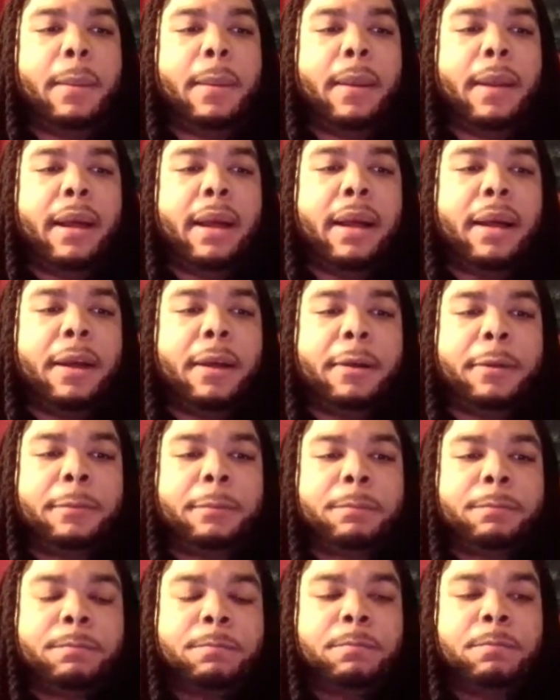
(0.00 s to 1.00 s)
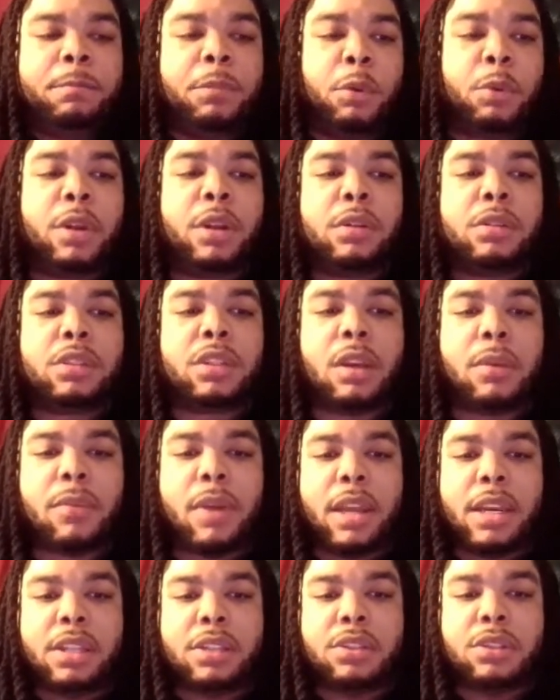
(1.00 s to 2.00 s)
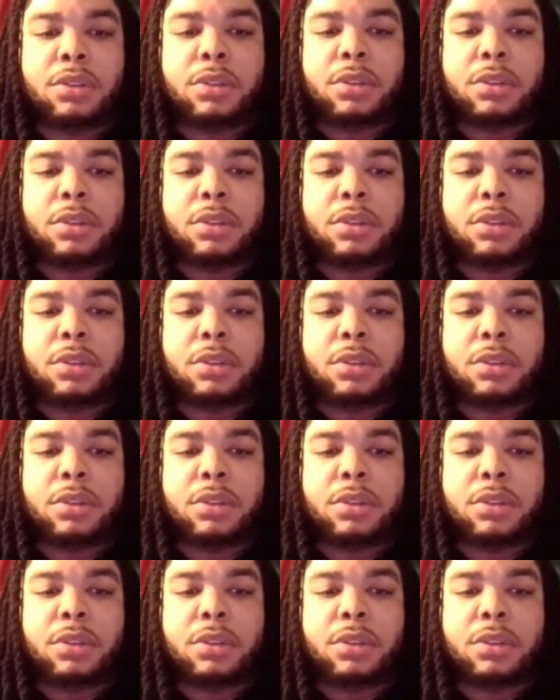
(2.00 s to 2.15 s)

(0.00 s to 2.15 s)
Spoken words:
But we gonna jump right into